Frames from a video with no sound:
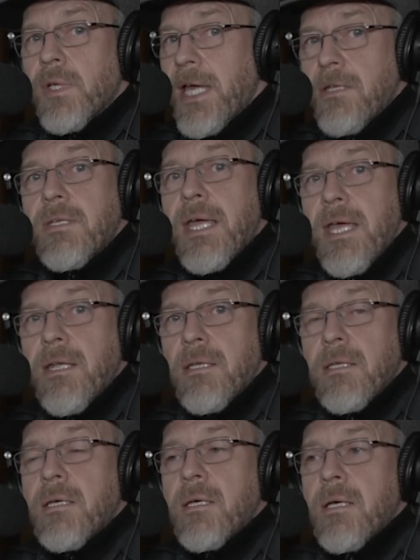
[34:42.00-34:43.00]

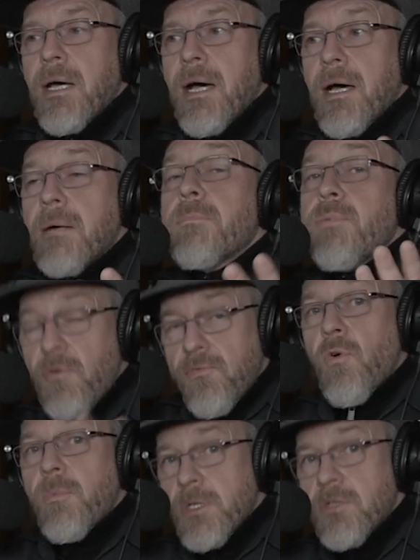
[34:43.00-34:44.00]
end-to-end
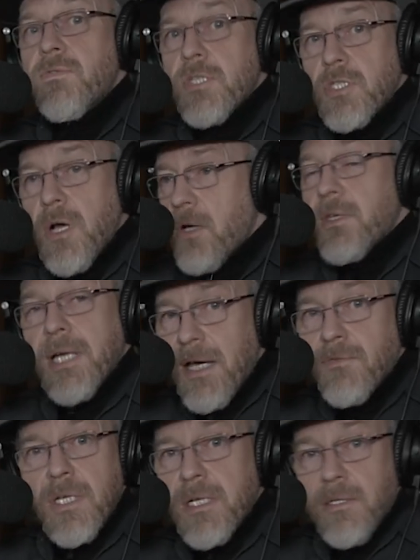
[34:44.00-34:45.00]
performance of this song that
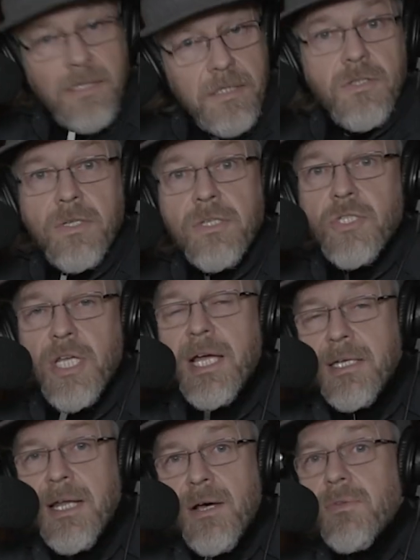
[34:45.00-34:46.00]
I've done, you can check
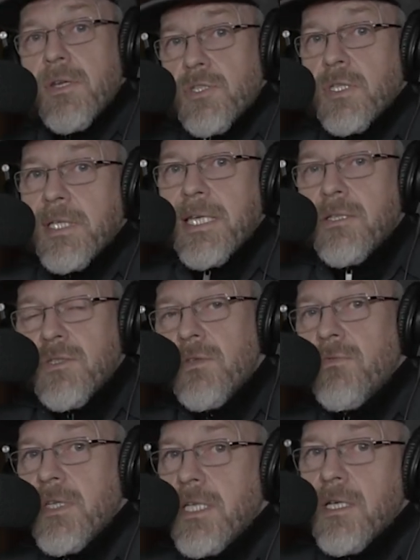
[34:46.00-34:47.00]
it out. There's a link to the
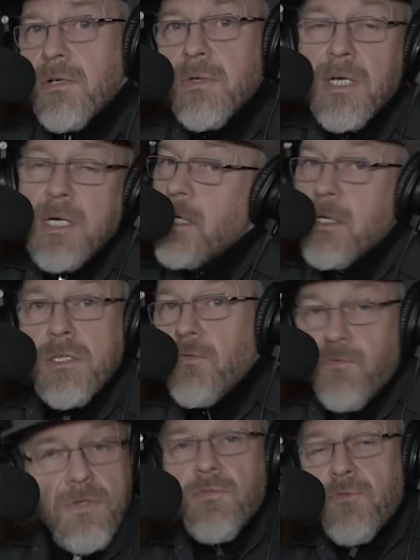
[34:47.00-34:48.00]
video.
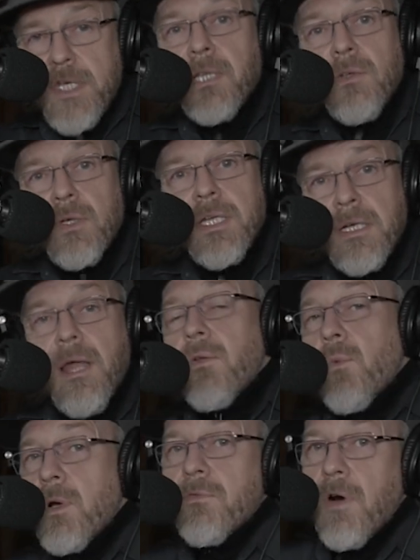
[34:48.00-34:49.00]
Feel free to look at another
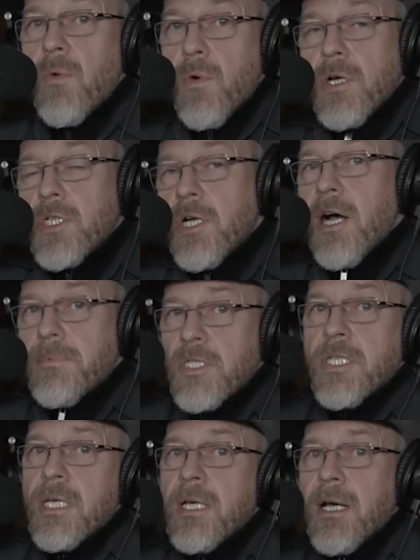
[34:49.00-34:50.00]
one of our
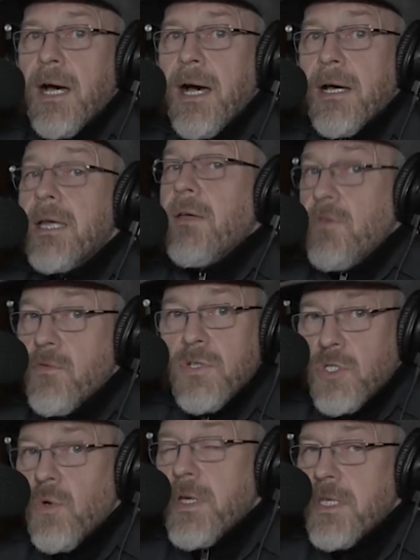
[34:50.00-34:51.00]
workshops. If you've
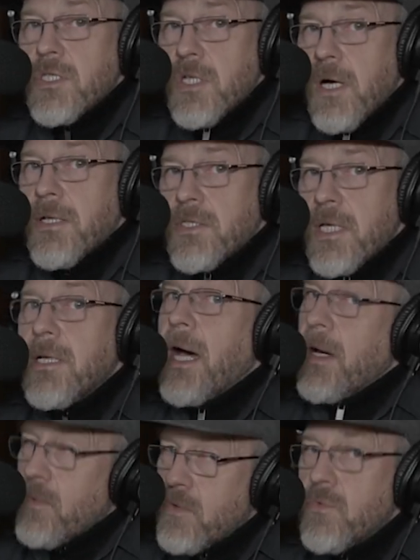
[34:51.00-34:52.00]
enjoyed this content,
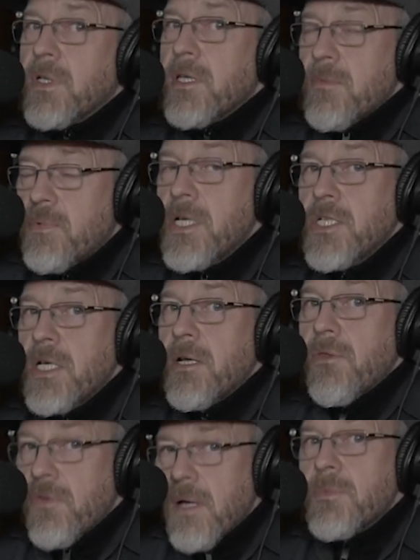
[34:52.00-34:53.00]
I would really appreciate a
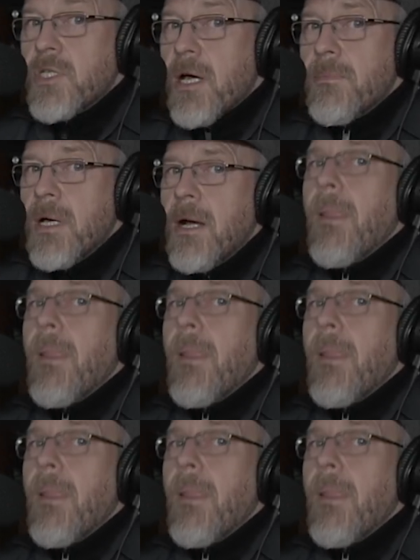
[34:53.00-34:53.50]
thumbs up